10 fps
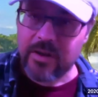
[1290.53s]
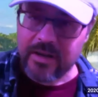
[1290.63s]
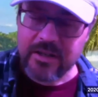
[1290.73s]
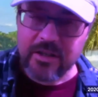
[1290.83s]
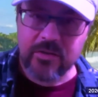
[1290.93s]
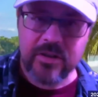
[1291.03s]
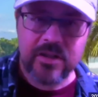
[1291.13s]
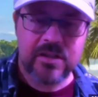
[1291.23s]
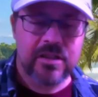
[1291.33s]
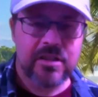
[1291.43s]
into
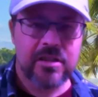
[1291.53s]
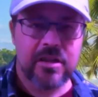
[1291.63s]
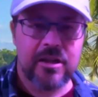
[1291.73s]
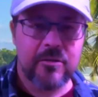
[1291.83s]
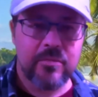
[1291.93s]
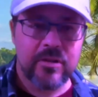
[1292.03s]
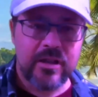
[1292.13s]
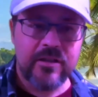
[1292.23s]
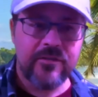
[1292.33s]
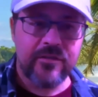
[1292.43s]
is this
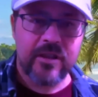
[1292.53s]
belief that